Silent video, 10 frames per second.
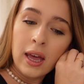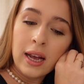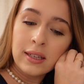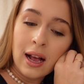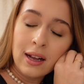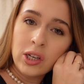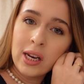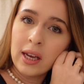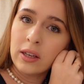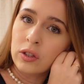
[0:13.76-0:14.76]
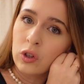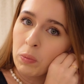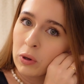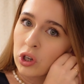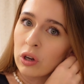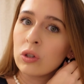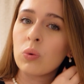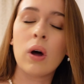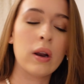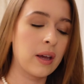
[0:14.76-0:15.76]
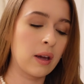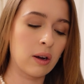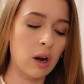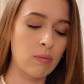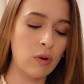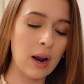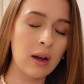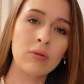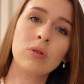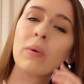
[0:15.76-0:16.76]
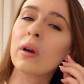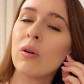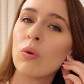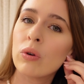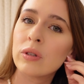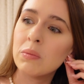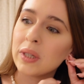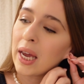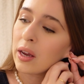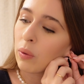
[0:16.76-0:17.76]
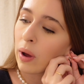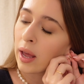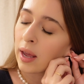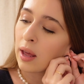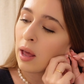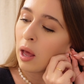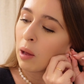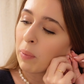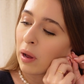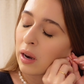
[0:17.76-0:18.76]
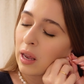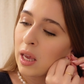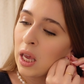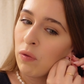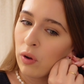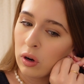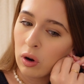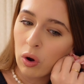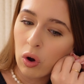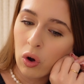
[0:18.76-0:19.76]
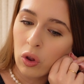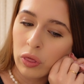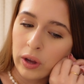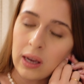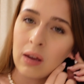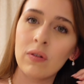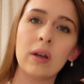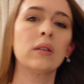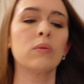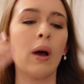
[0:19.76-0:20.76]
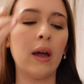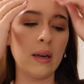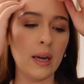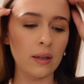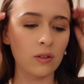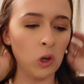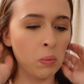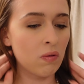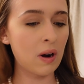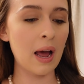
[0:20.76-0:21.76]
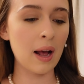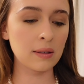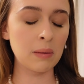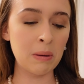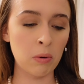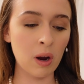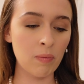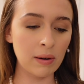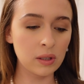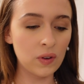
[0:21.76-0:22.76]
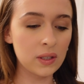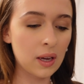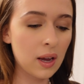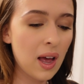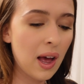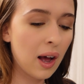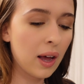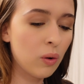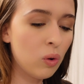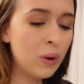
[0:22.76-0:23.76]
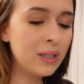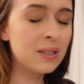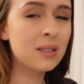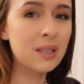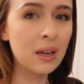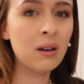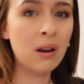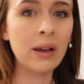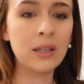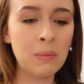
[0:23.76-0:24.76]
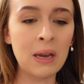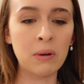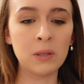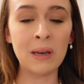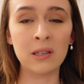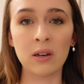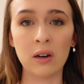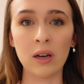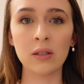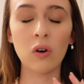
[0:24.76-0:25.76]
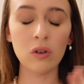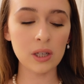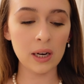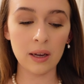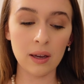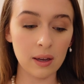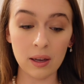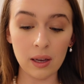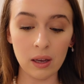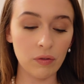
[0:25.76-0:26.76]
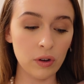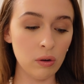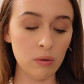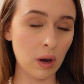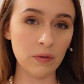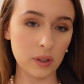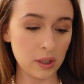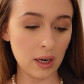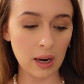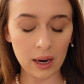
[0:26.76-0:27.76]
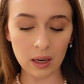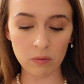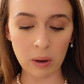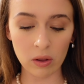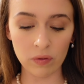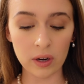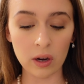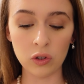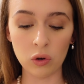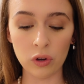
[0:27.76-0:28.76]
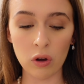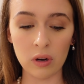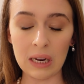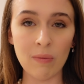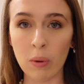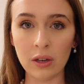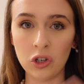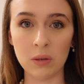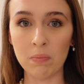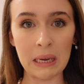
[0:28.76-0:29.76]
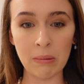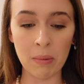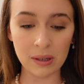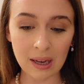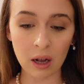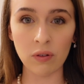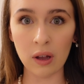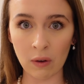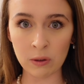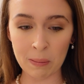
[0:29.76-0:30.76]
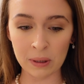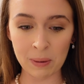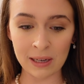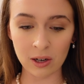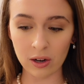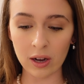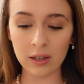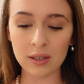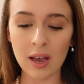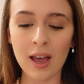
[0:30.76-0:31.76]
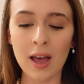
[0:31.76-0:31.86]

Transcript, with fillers: It's actually a super chilled one. They're gonna come round, we're gonna order some takeaway, but even on the evenings when it's super relaxed and people come round to visit, I always still like to make my space look nice. Honestly, if you have seen any of my other videos, you'll know that even when it's just me by myself, I love to make my space look nice.